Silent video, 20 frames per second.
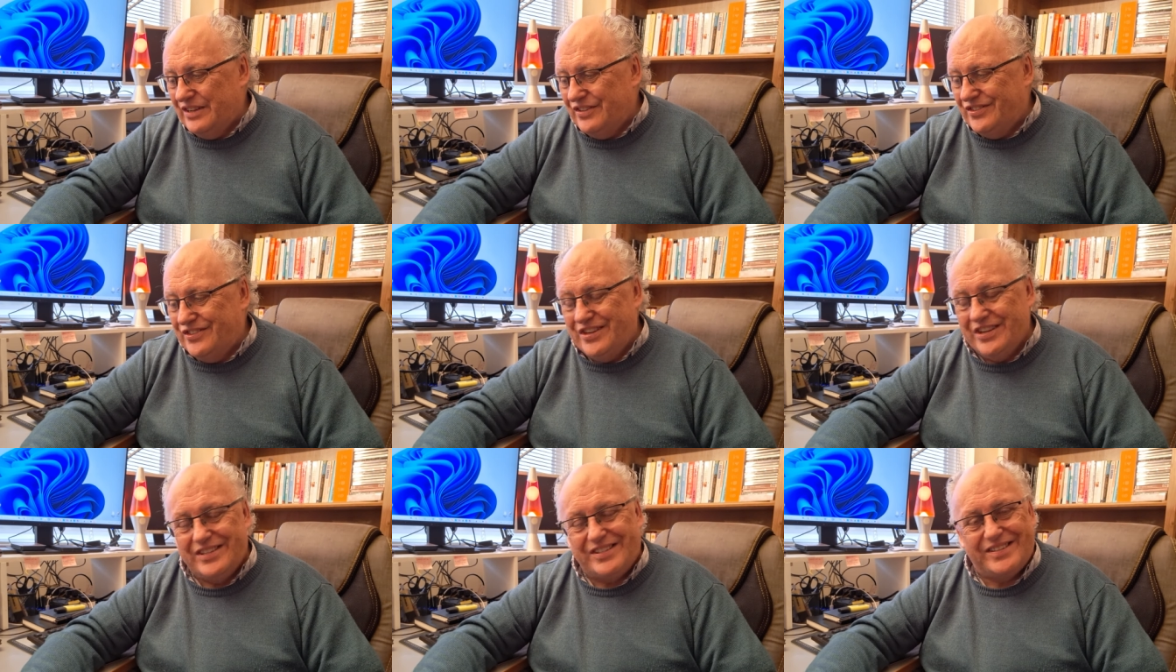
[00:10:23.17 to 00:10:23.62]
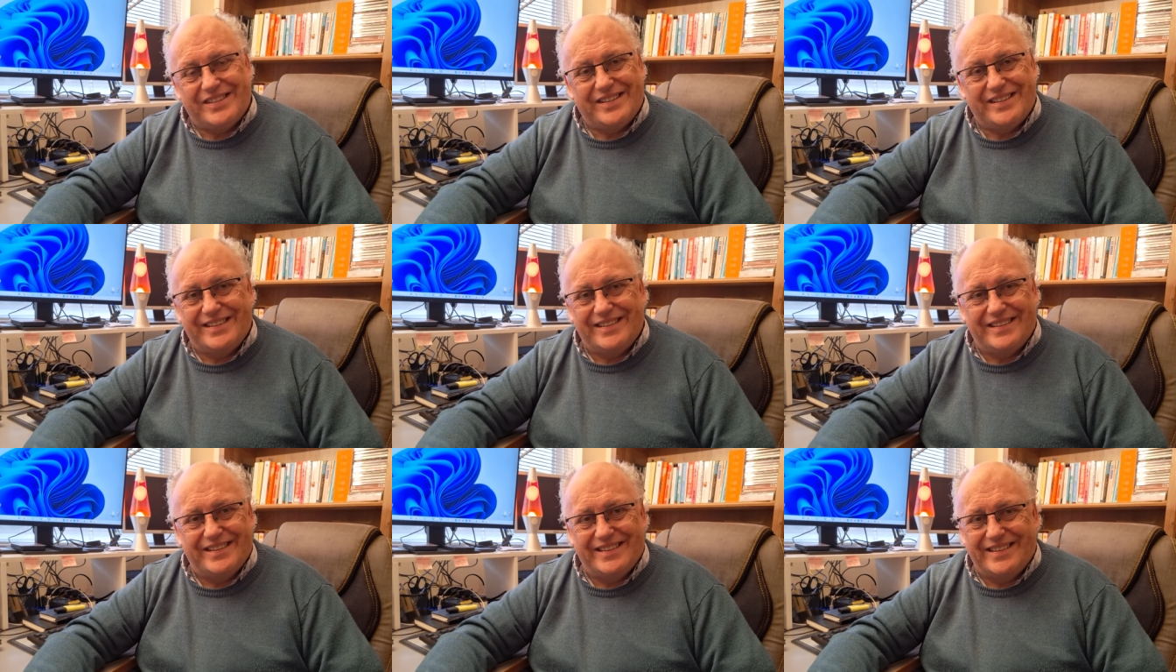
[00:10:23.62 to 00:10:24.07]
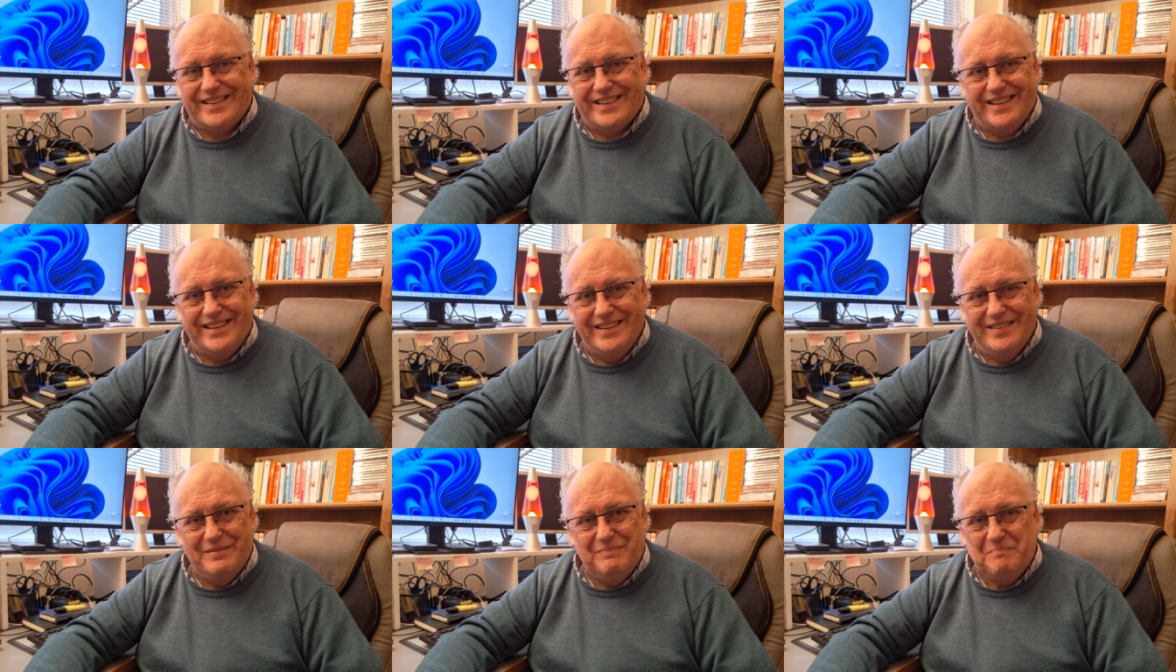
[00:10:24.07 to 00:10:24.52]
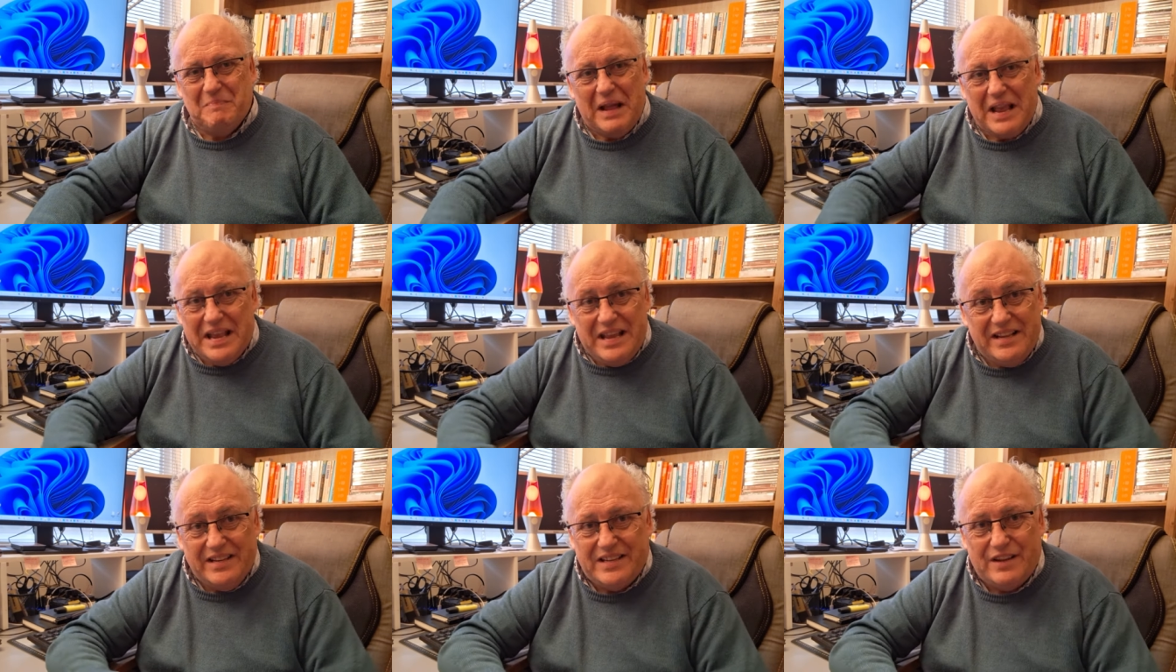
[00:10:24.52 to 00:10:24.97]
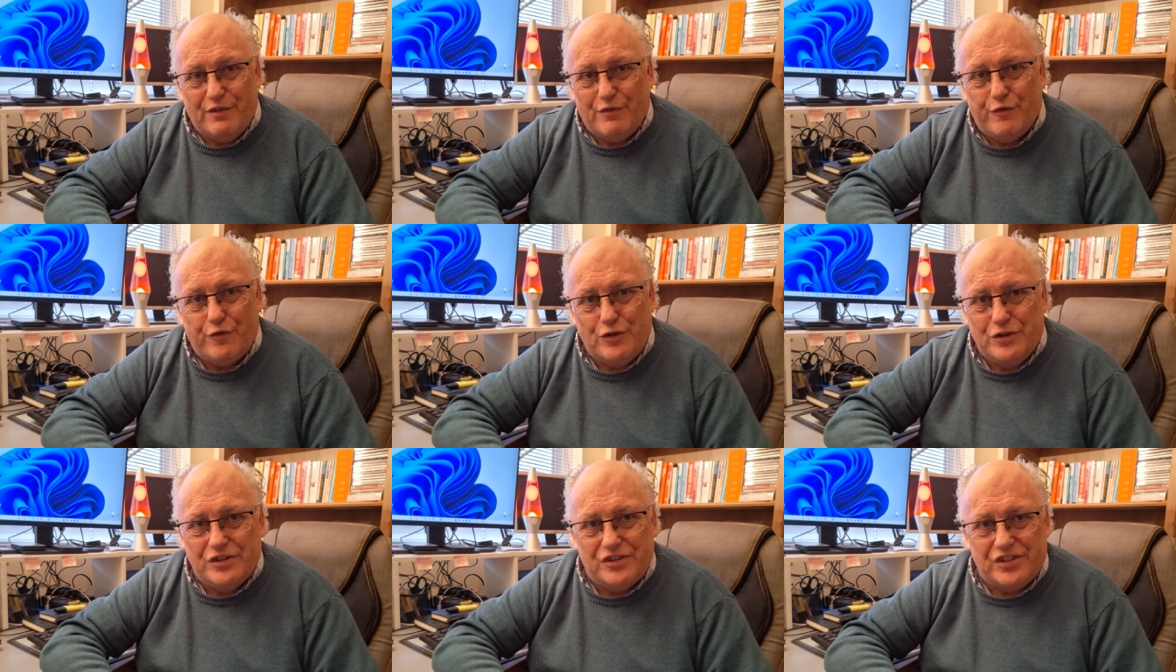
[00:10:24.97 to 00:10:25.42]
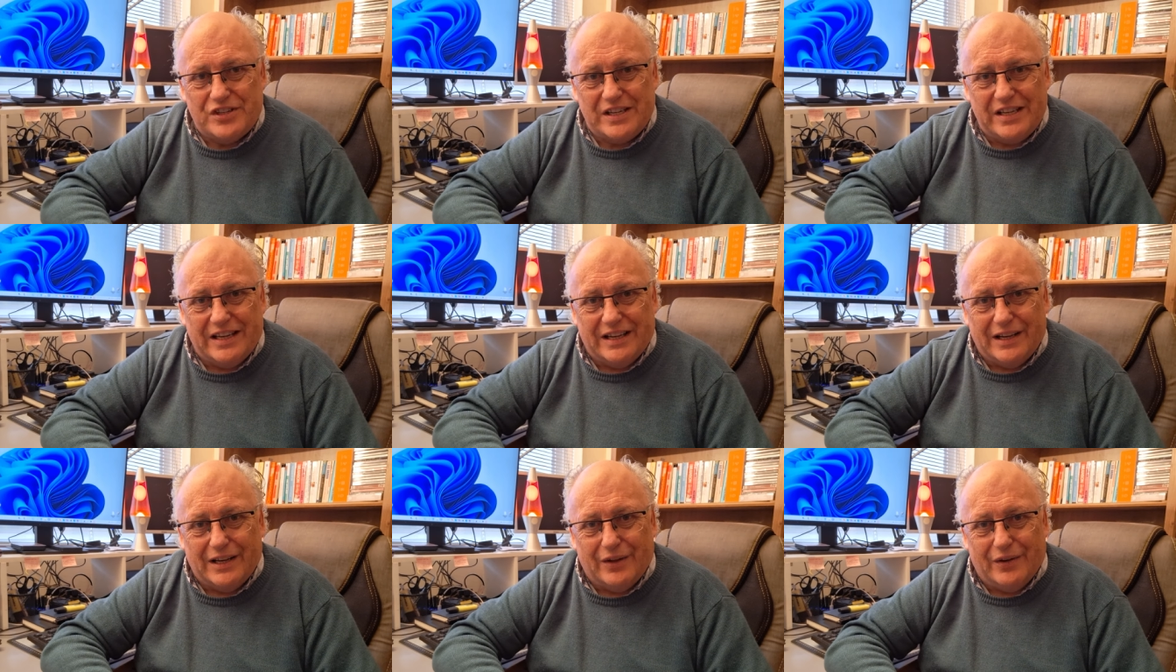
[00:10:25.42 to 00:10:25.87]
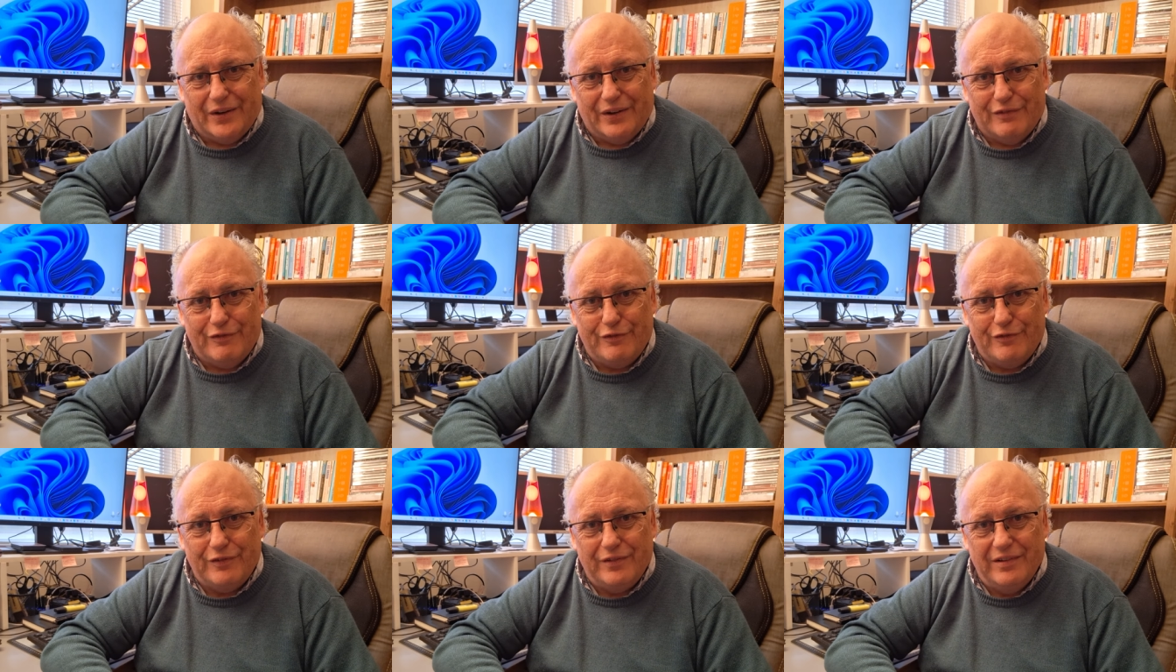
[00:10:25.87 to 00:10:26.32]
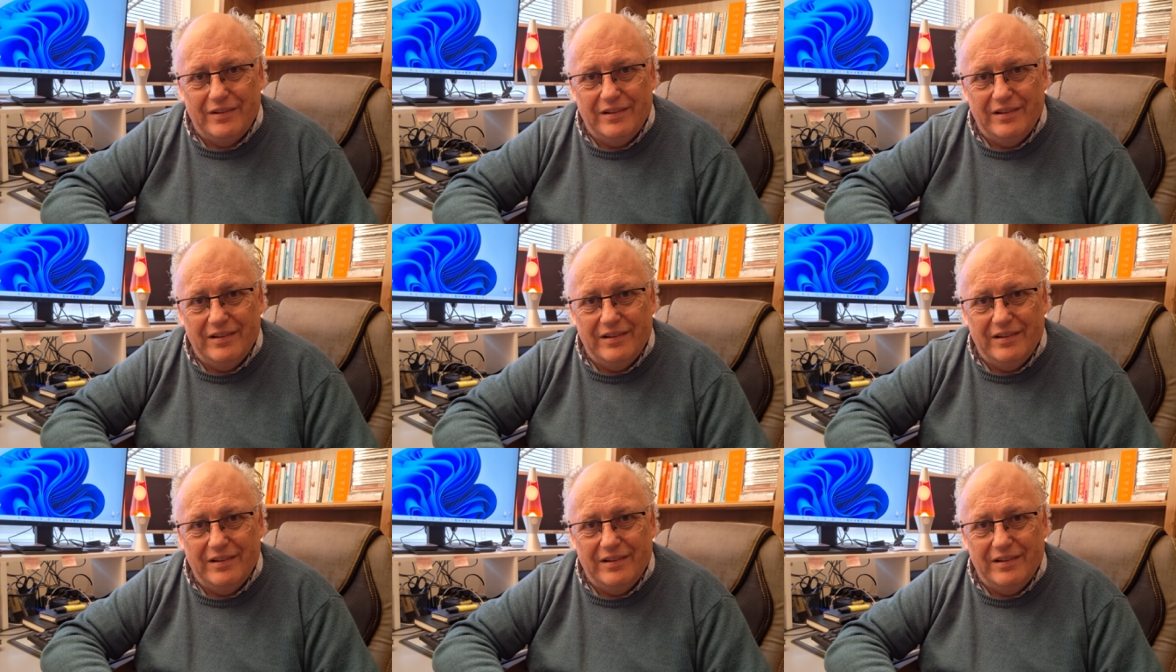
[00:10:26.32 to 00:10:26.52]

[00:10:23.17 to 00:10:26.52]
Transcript: just make a difference to your life.